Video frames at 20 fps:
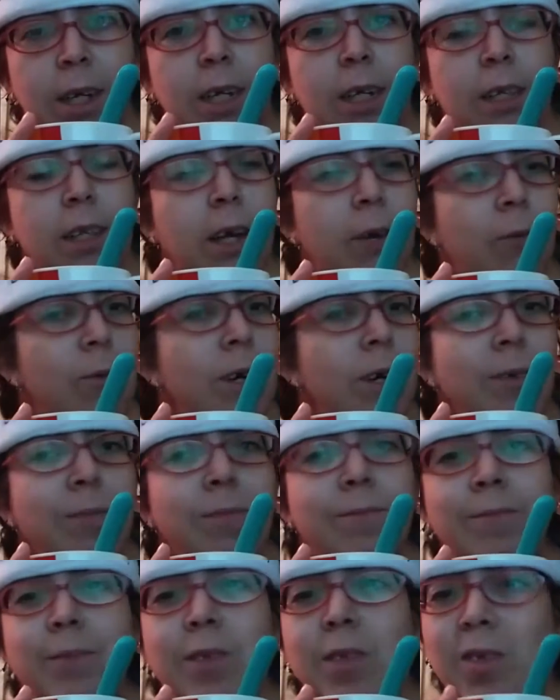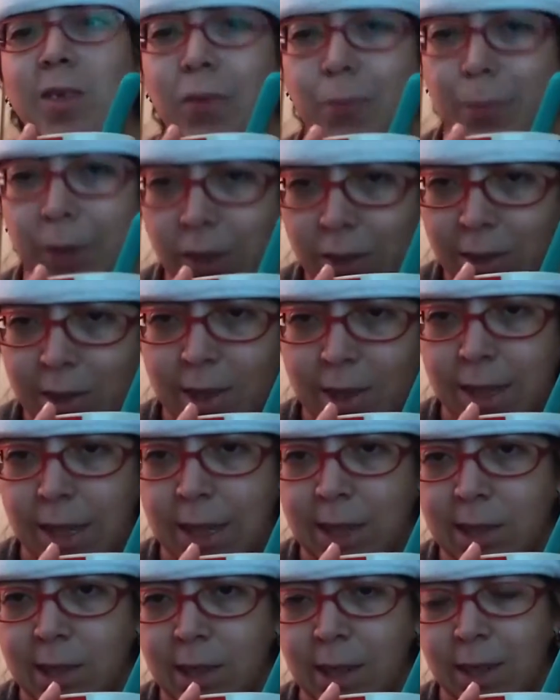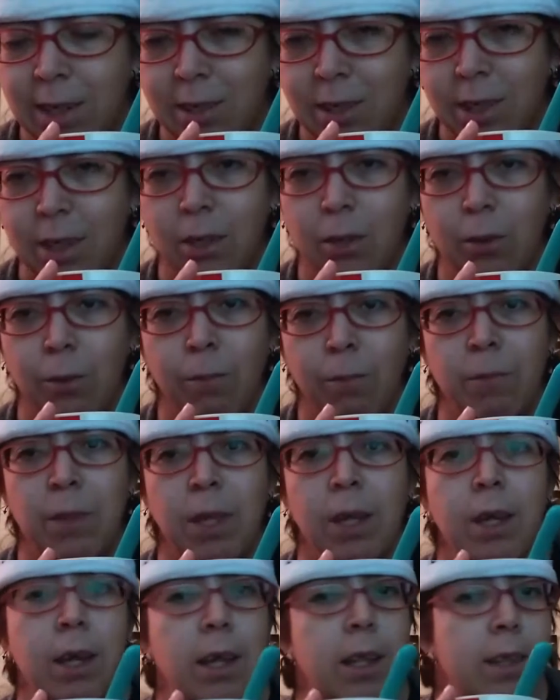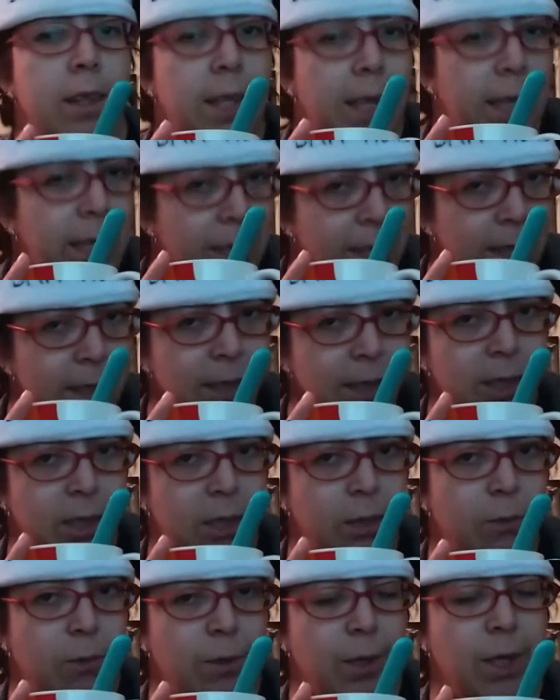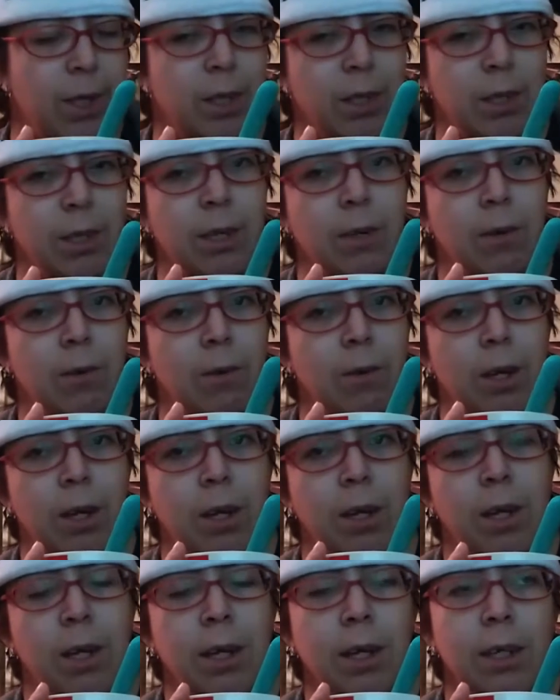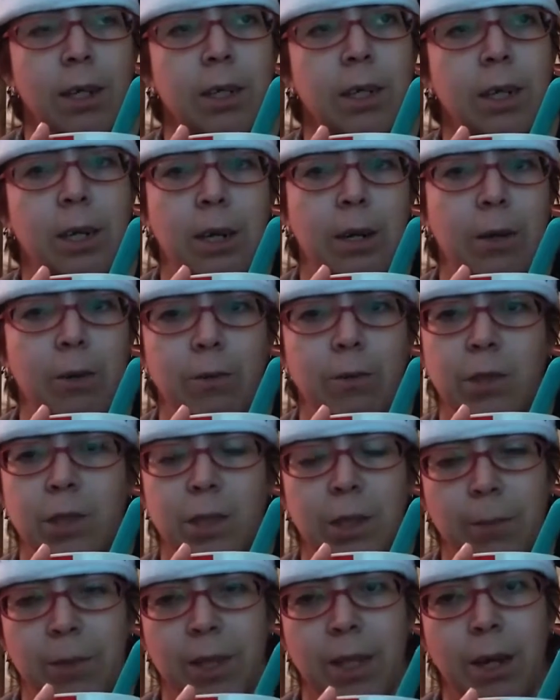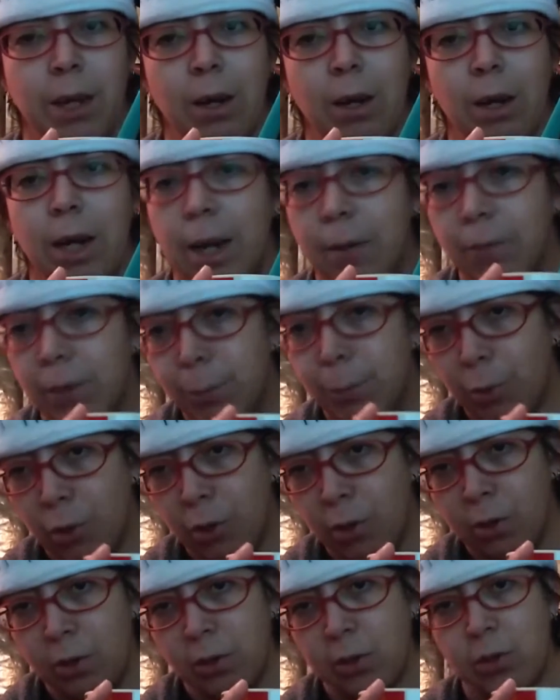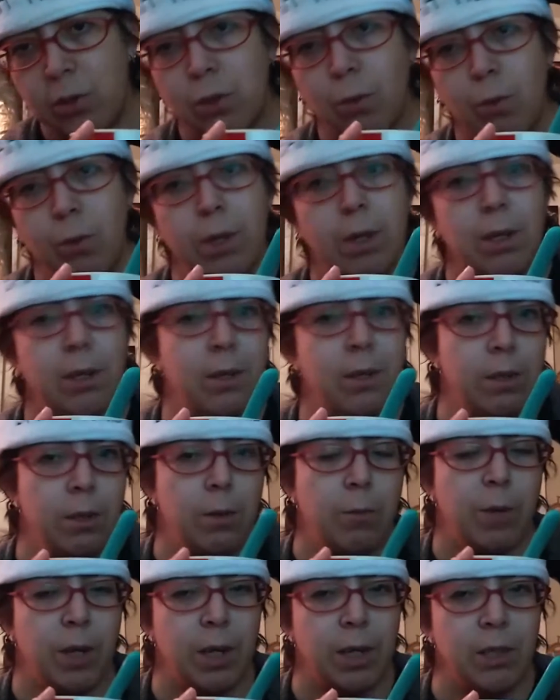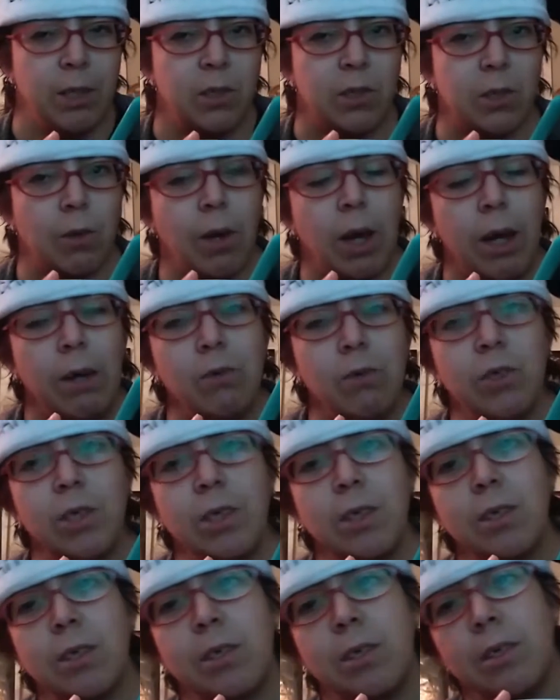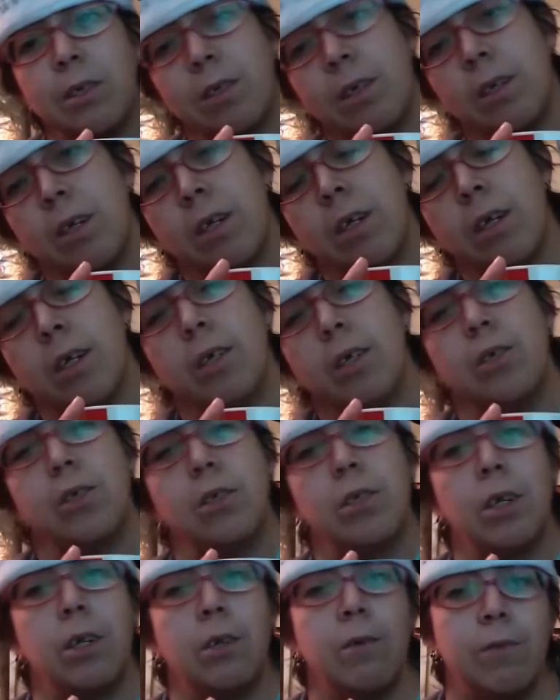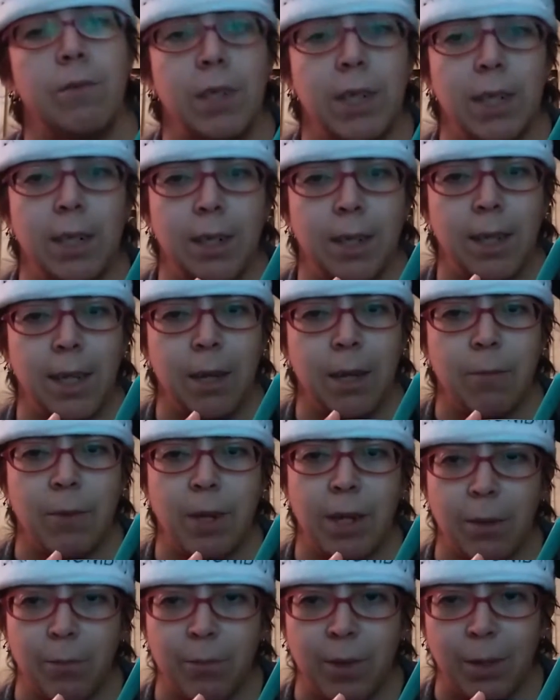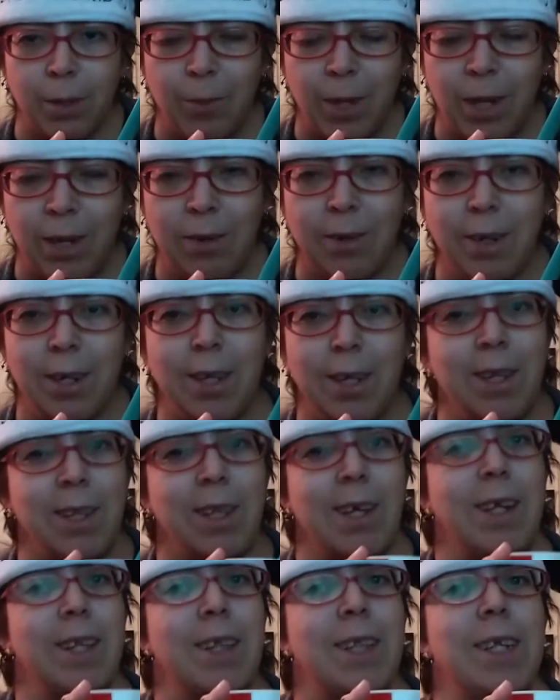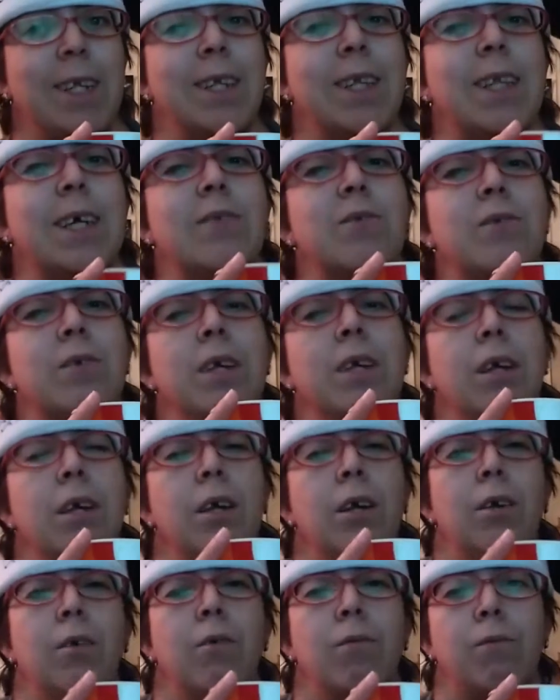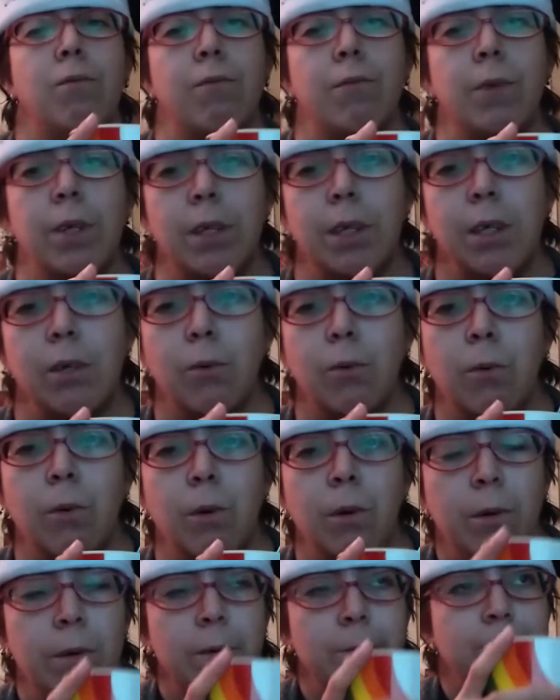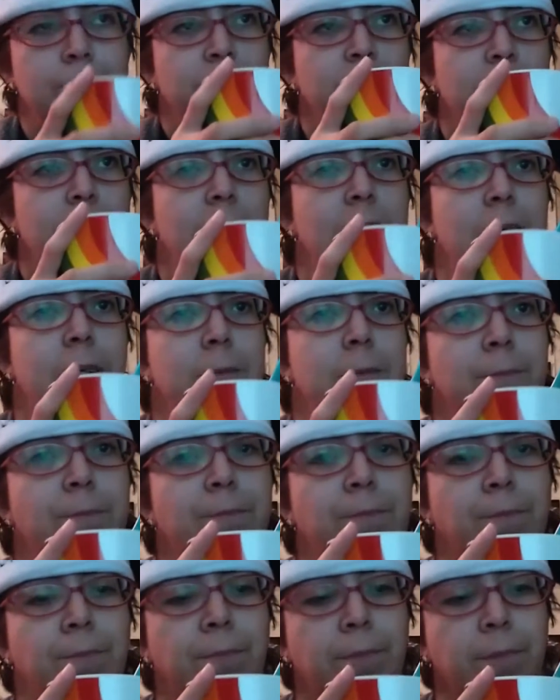he thought, well, the spirits need tea too. They need to unload, some of their heavy burdens going on in their minds. So I'll just serve tea to them and help them out. I think that's really cool. And